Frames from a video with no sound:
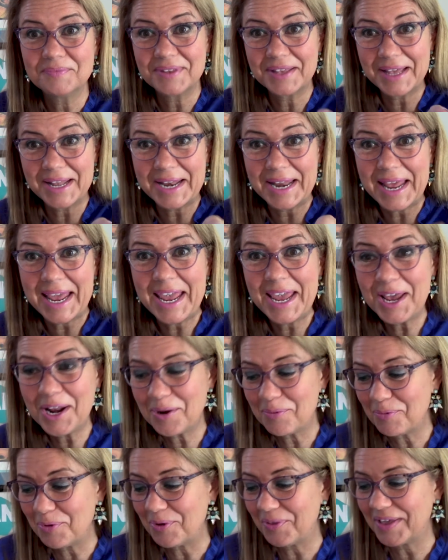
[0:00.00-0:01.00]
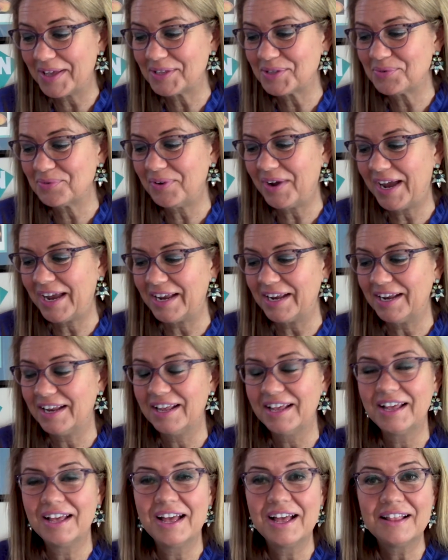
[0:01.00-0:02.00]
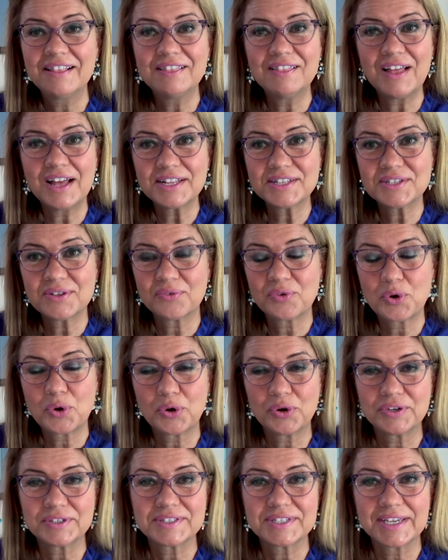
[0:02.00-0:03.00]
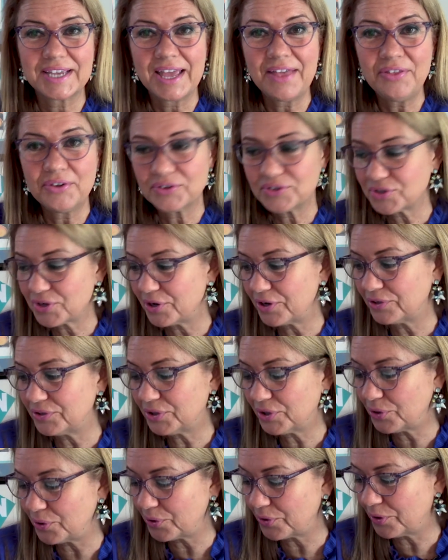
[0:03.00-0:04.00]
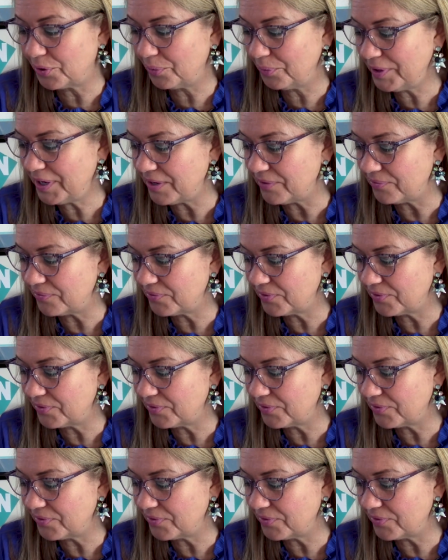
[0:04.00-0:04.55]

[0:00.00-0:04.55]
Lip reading: An animal, that's right. Lots of coral together is called a coral reef.